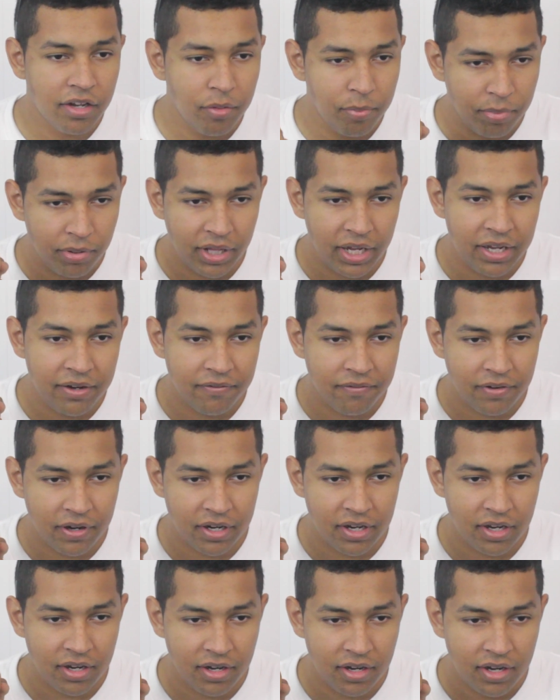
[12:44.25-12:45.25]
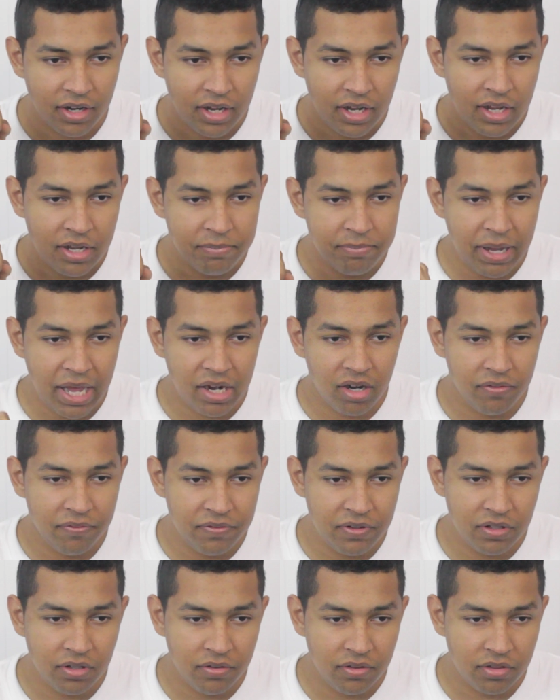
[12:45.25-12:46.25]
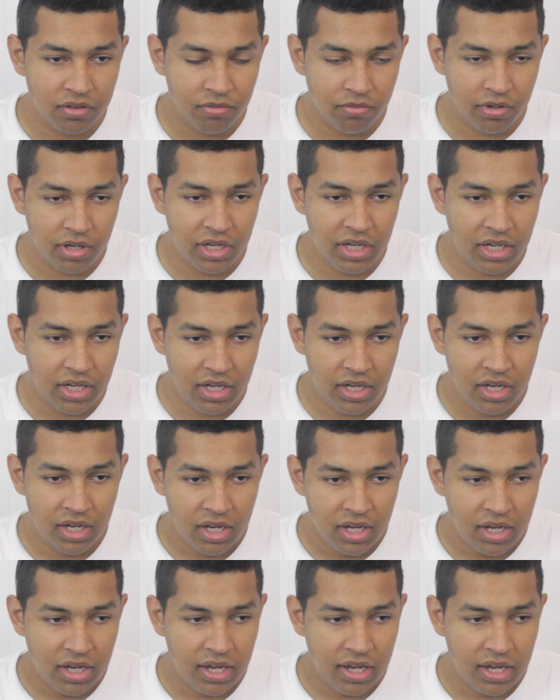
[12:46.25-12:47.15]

You played fucking Battlefield 3